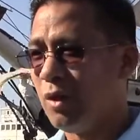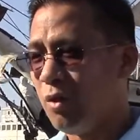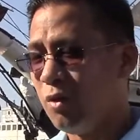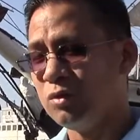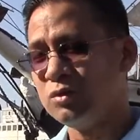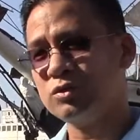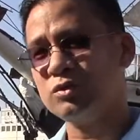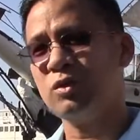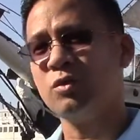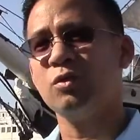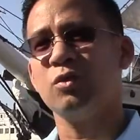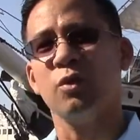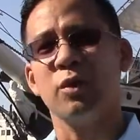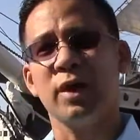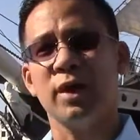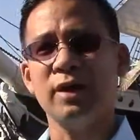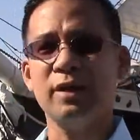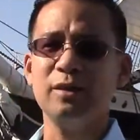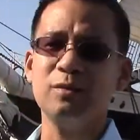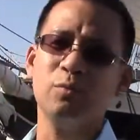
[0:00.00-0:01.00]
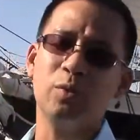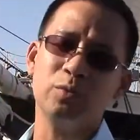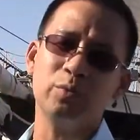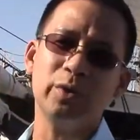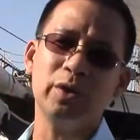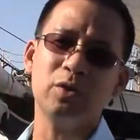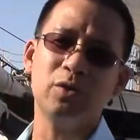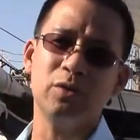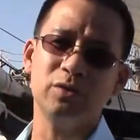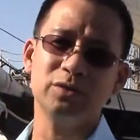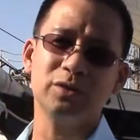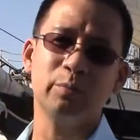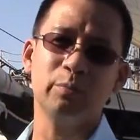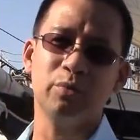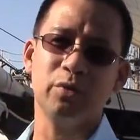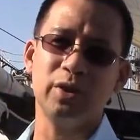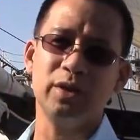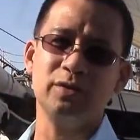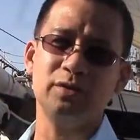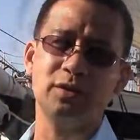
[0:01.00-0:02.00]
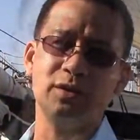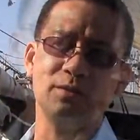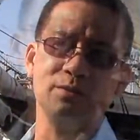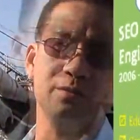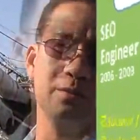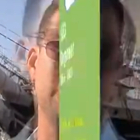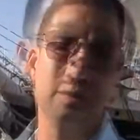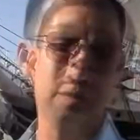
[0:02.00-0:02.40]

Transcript: also created what we call the brain team.